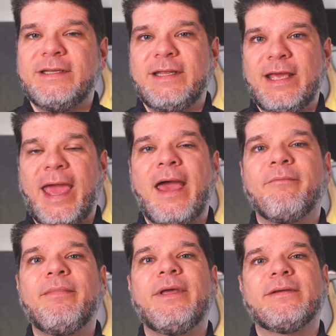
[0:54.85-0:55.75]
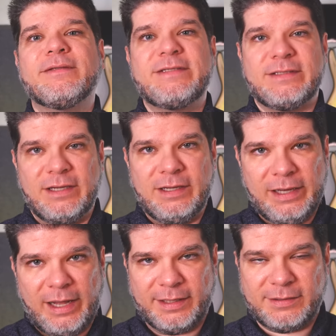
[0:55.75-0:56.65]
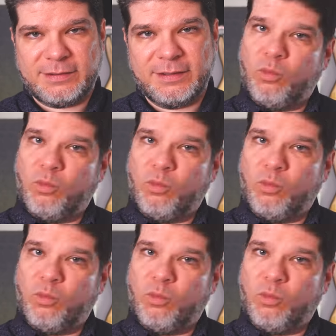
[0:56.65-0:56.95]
the ambience light.